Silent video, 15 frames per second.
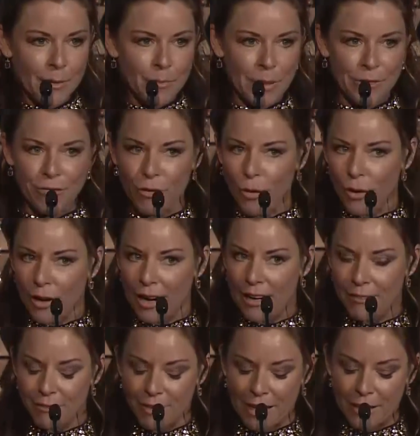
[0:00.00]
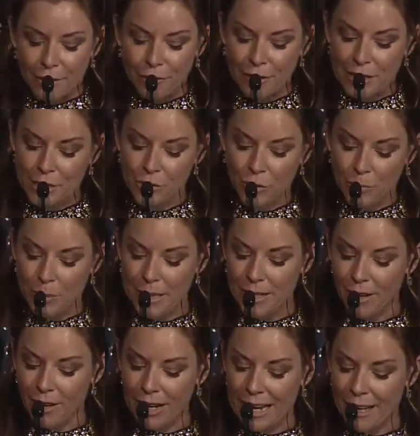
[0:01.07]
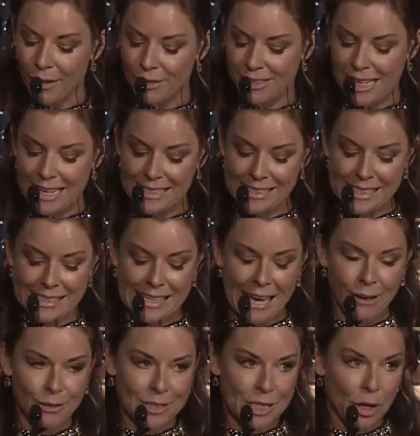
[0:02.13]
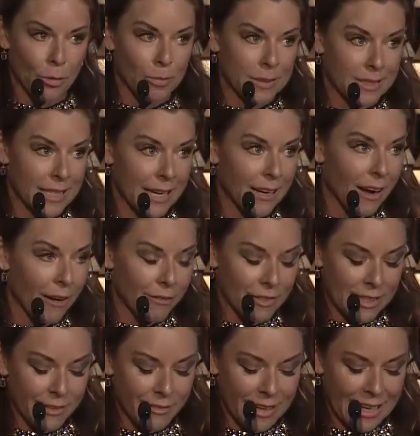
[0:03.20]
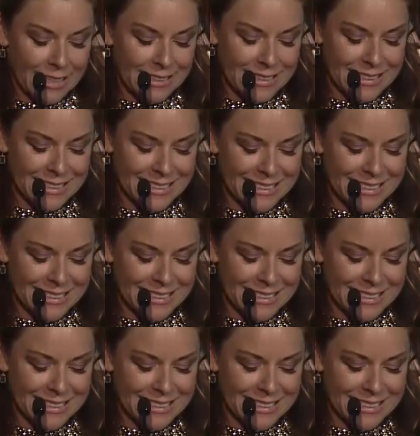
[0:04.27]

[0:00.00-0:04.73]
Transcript: Before I invite our friends from PRA Health Sciences out to help us kick off the event,